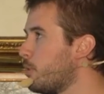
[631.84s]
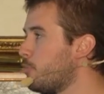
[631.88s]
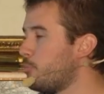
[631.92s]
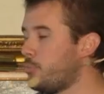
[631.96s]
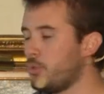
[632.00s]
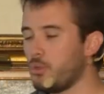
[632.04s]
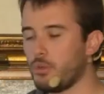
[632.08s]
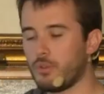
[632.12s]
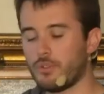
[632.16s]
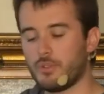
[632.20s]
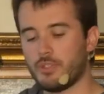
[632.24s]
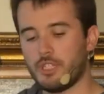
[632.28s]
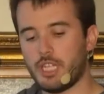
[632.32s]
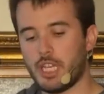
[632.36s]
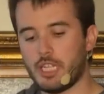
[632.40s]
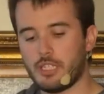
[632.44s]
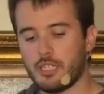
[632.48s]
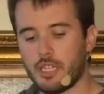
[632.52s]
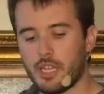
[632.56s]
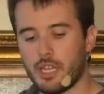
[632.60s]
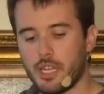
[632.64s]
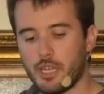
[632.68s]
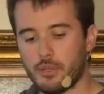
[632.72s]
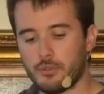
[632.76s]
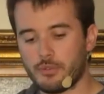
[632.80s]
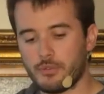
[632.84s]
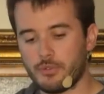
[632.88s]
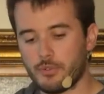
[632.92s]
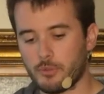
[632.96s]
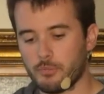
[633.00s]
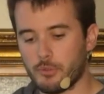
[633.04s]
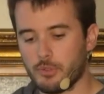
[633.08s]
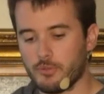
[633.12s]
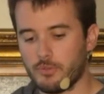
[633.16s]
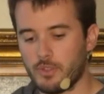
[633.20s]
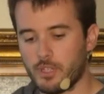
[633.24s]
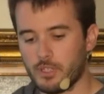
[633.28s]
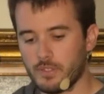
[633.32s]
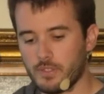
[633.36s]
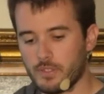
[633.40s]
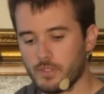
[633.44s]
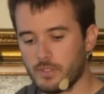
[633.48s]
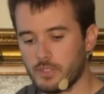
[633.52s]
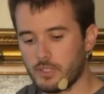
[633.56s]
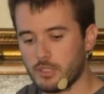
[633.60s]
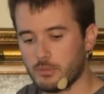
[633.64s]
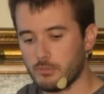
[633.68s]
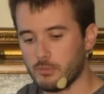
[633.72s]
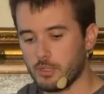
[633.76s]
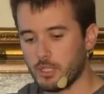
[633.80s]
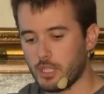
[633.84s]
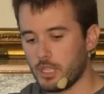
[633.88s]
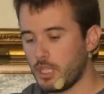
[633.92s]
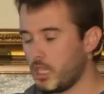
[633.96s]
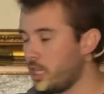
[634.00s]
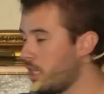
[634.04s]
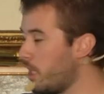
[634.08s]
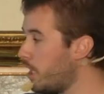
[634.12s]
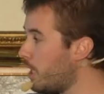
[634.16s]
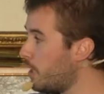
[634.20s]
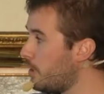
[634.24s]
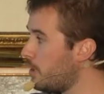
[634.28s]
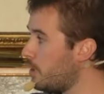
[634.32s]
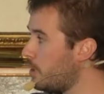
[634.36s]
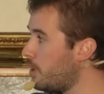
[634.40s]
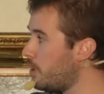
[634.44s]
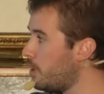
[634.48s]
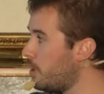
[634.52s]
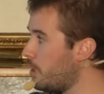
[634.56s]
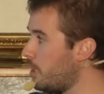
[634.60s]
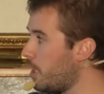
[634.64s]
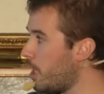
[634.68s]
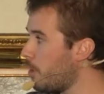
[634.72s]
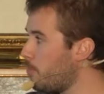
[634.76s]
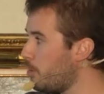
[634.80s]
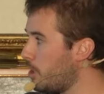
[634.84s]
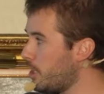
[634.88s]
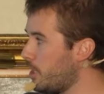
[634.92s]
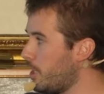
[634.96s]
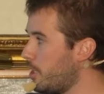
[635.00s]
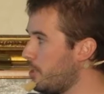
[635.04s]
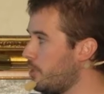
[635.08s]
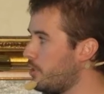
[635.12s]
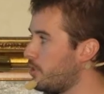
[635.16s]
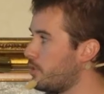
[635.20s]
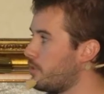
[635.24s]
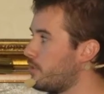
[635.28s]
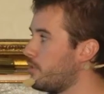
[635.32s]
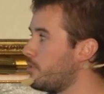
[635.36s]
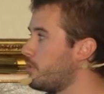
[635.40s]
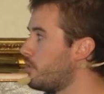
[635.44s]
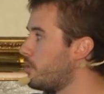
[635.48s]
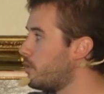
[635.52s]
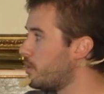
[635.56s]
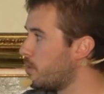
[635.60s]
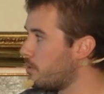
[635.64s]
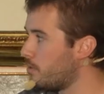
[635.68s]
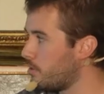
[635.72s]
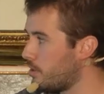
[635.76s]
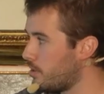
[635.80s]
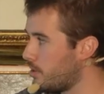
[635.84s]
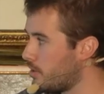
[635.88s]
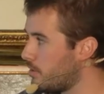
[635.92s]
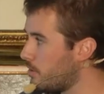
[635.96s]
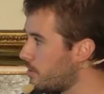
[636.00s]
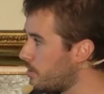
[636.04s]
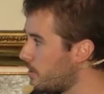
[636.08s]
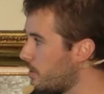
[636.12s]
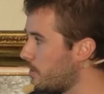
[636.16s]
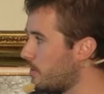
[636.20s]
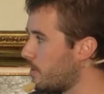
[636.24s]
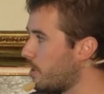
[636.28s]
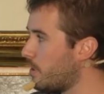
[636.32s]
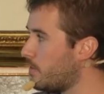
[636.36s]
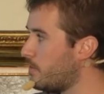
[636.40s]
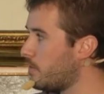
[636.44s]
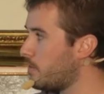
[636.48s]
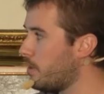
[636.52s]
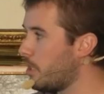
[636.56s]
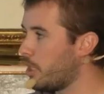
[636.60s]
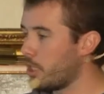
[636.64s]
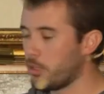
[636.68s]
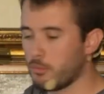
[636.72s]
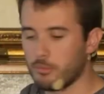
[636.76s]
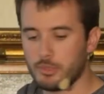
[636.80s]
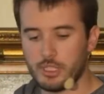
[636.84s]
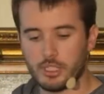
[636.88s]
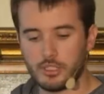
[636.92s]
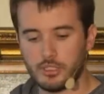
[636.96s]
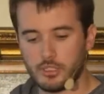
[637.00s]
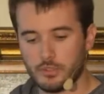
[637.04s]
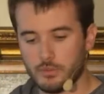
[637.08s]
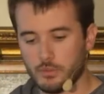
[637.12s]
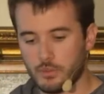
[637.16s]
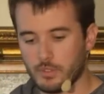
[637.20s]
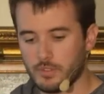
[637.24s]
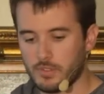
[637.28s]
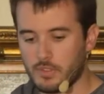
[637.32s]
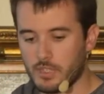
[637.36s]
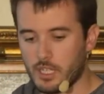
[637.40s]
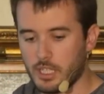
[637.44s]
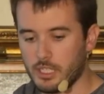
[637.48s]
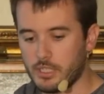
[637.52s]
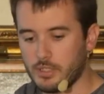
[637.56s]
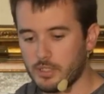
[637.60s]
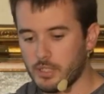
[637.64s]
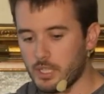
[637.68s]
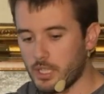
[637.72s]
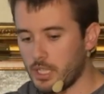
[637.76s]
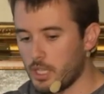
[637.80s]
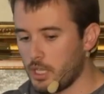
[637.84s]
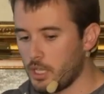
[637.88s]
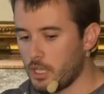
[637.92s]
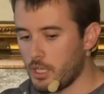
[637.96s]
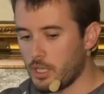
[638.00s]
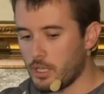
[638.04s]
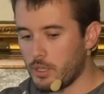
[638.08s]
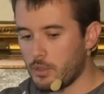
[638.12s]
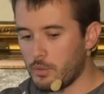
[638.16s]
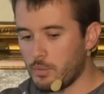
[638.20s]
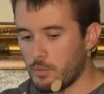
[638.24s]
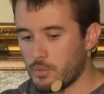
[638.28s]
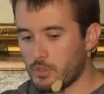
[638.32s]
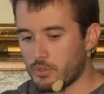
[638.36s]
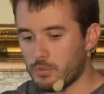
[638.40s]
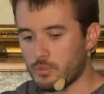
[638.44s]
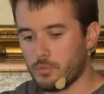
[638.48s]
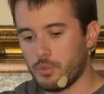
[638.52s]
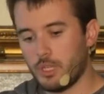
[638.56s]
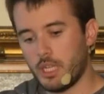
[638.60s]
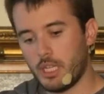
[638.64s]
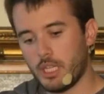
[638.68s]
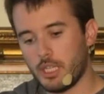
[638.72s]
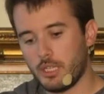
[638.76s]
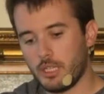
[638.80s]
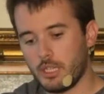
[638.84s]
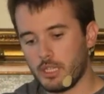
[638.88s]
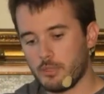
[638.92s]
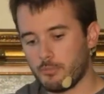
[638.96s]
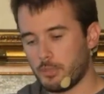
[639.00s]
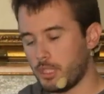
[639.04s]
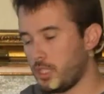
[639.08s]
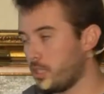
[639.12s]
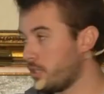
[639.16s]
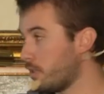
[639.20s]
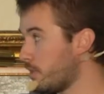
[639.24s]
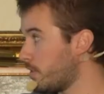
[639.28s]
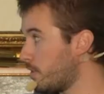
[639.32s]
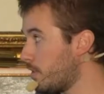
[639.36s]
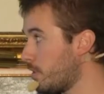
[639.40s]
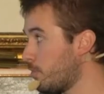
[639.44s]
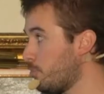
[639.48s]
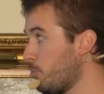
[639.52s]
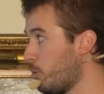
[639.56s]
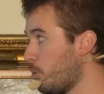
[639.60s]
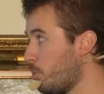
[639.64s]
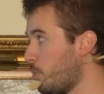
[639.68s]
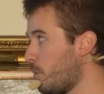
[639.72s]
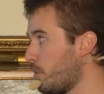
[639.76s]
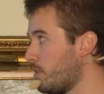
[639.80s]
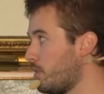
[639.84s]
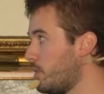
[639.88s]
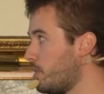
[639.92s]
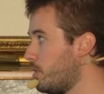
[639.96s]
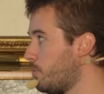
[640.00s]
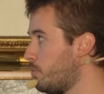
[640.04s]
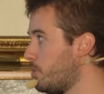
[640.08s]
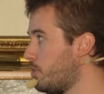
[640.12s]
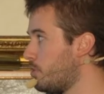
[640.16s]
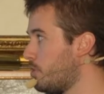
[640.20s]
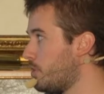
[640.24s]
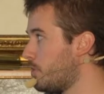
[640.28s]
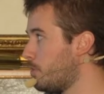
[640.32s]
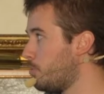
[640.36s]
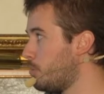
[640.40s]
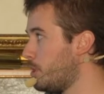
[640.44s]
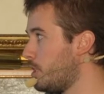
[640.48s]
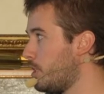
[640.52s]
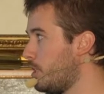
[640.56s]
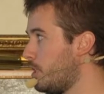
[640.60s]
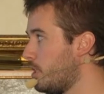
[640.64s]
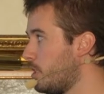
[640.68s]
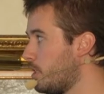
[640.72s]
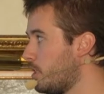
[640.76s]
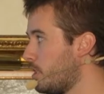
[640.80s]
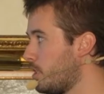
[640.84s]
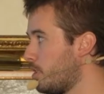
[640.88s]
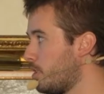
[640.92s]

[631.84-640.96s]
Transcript: pull the data out from the file system, and the application, in this case RBH Translate, would really be a simple one. It would just be,